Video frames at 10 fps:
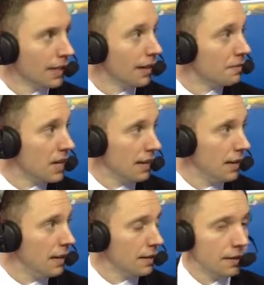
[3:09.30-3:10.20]
They love
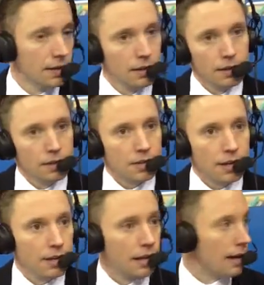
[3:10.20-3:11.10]
J.D. and
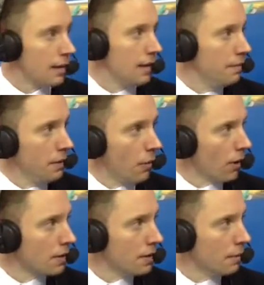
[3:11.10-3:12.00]
J.D. like them. He
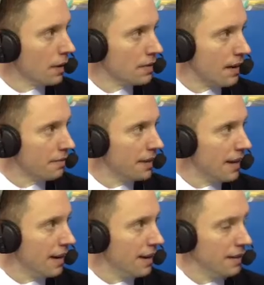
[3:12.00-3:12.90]
works. He brings it every
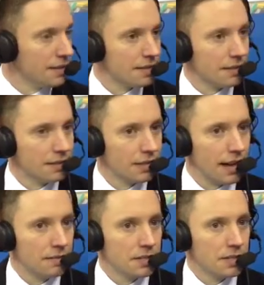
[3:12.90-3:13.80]
day. A
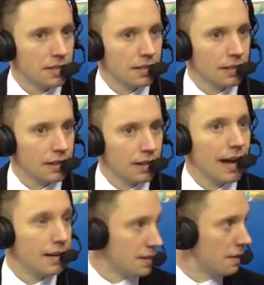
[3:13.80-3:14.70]
lot
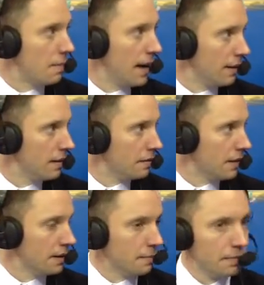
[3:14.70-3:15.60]
is demanded of
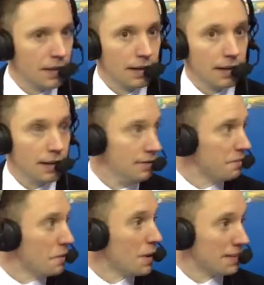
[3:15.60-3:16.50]
him. And
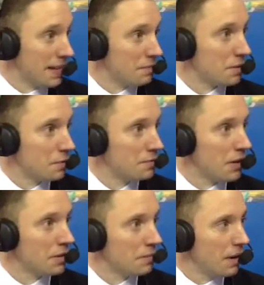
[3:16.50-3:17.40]
even more at times, as we
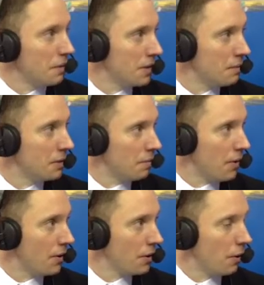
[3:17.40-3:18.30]
talk about with him and
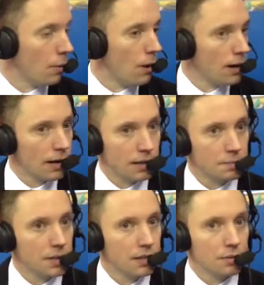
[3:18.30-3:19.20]
DeMario, our walk-ons,
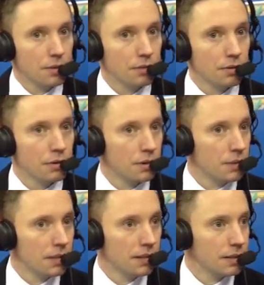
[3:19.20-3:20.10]
because we throw
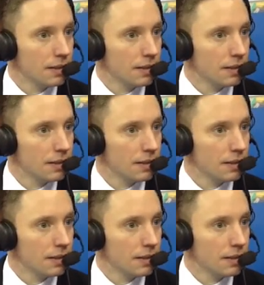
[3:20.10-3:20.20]
them